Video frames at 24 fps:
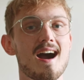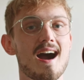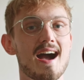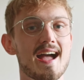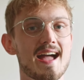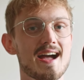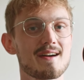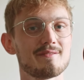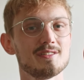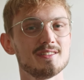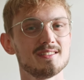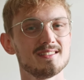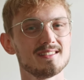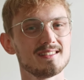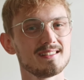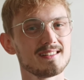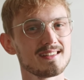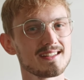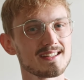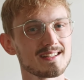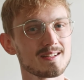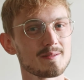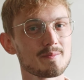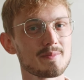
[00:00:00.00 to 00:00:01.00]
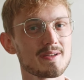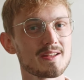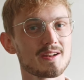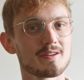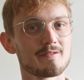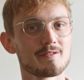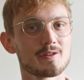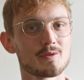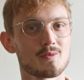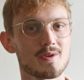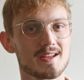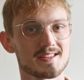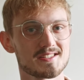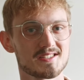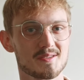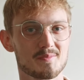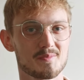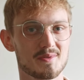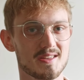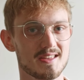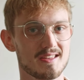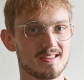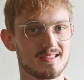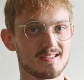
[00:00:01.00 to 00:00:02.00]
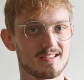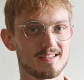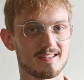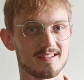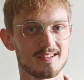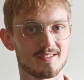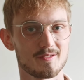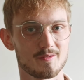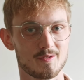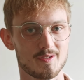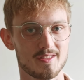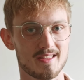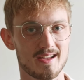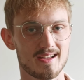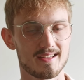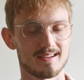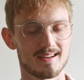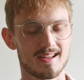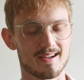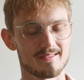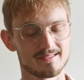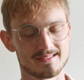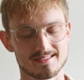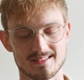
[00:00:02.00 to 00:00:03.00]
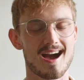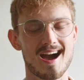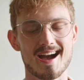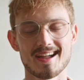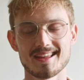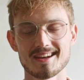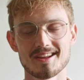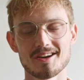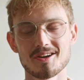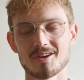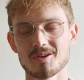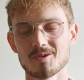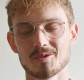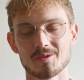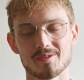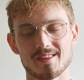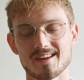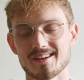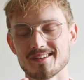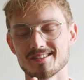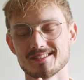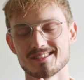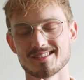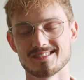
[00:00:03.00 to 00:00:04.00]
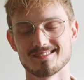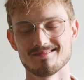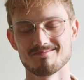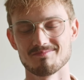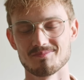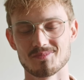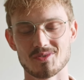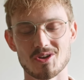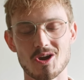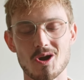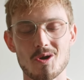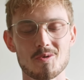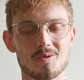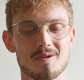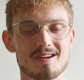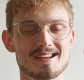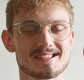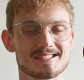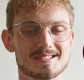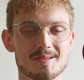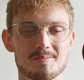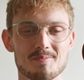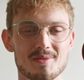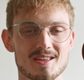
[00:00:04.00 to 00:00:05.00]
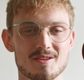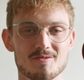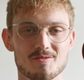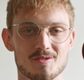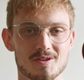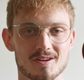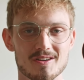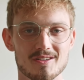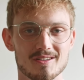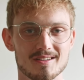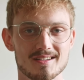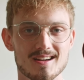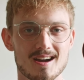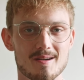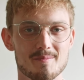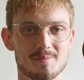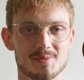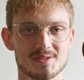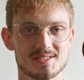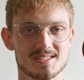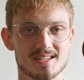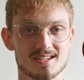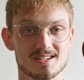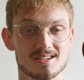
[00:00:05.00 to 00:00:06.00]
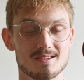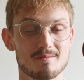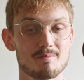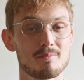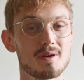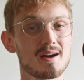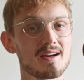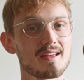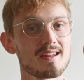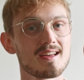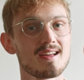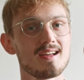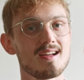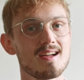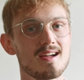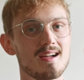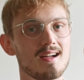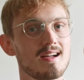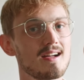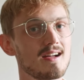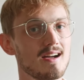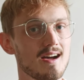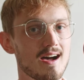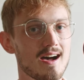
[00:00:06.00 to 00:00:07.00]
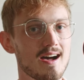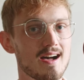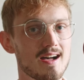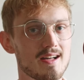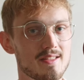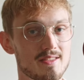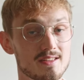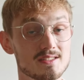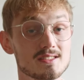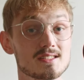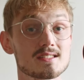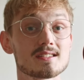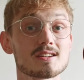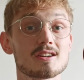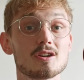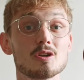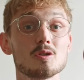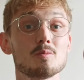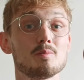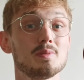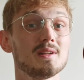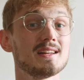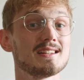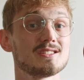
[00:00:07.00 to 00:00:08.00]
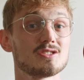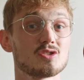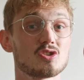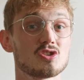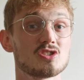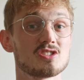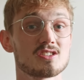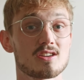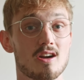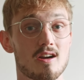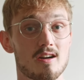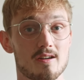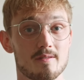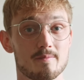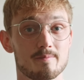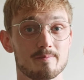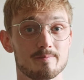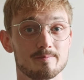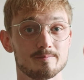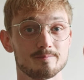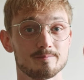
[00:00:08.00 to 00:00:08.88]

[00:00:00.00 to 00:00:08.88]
I have a little bit of a recipe for that now. I know there's no recipe for good composition, but this is a good place to start.